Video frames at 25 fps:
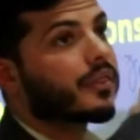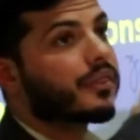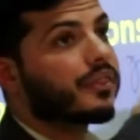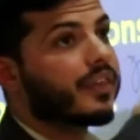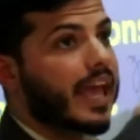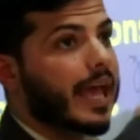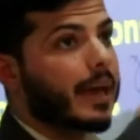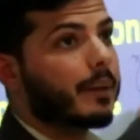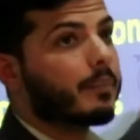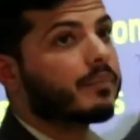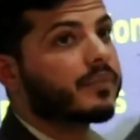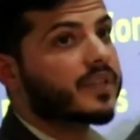
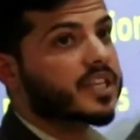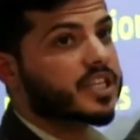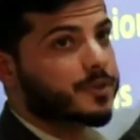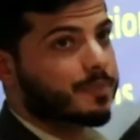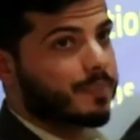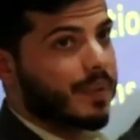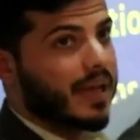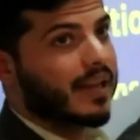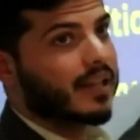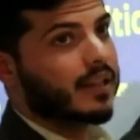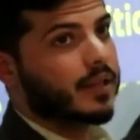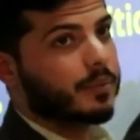Them, the
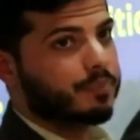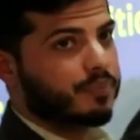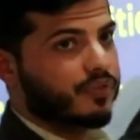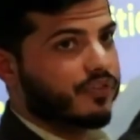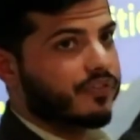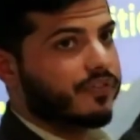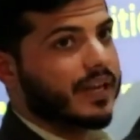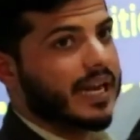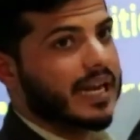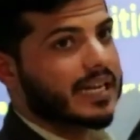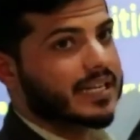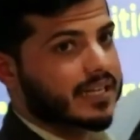
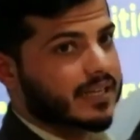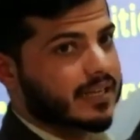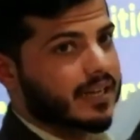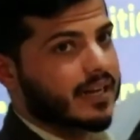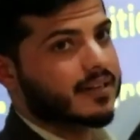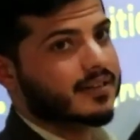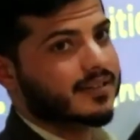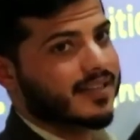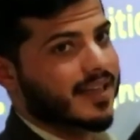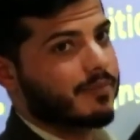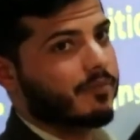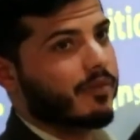phonetic
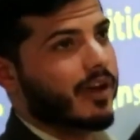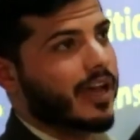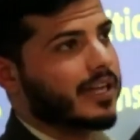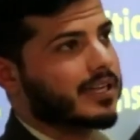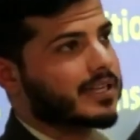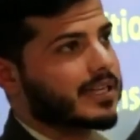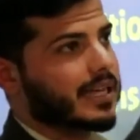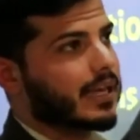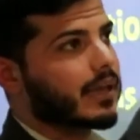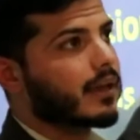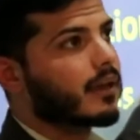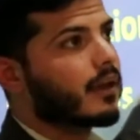letters I'm
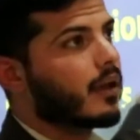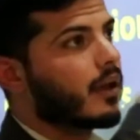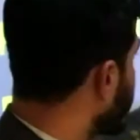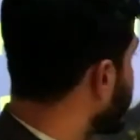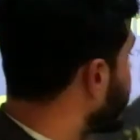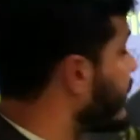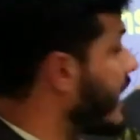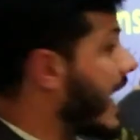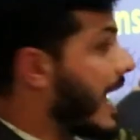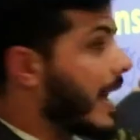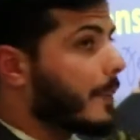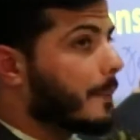writing.
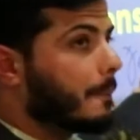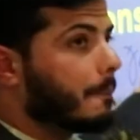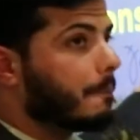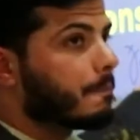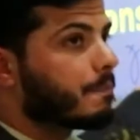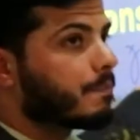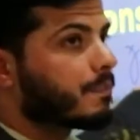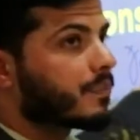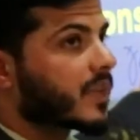Them.